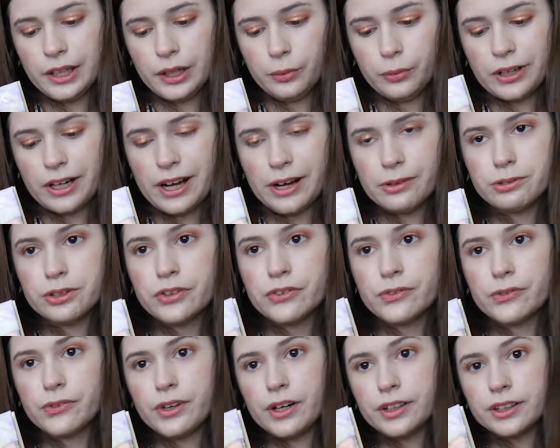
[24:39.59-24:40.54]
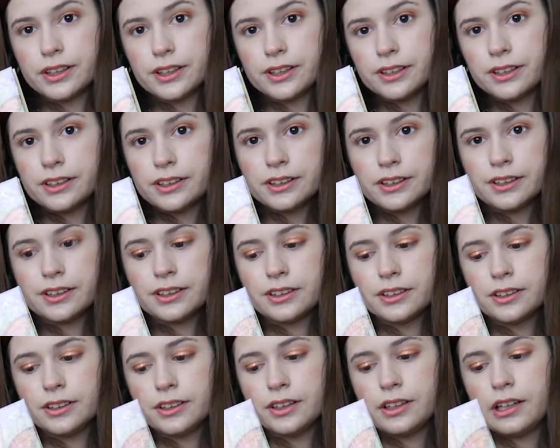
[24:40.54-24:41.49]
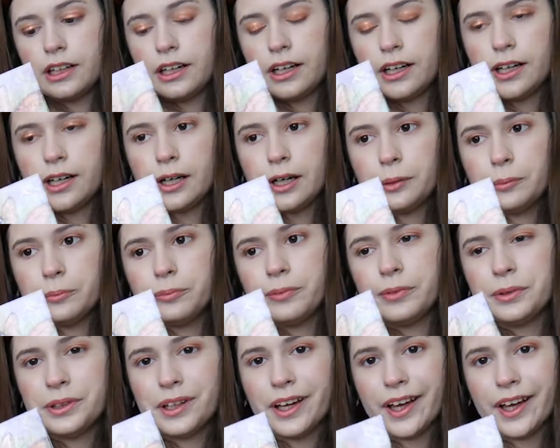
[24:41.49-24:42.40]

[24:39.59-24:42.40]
When I was younger, um,